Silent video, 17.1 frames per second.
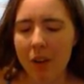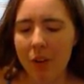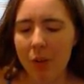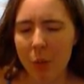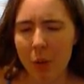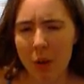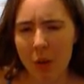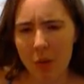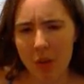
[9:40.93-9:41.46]

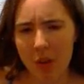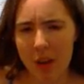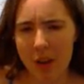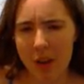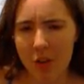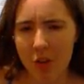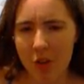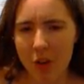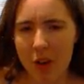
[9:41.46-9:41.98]
so he was
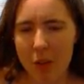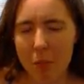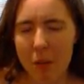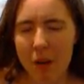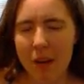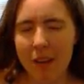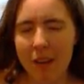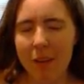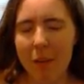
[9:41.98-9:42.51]
kind of trying to
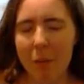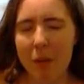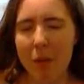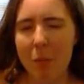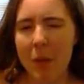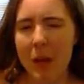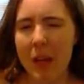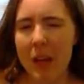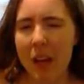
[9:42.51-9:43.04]
paint them as
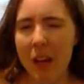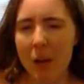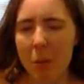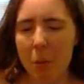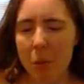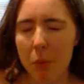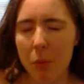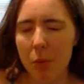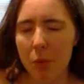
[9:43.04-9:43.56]
being kind
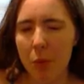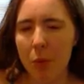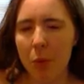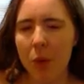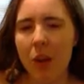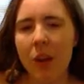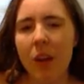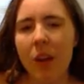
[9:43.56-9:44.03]
of brutal.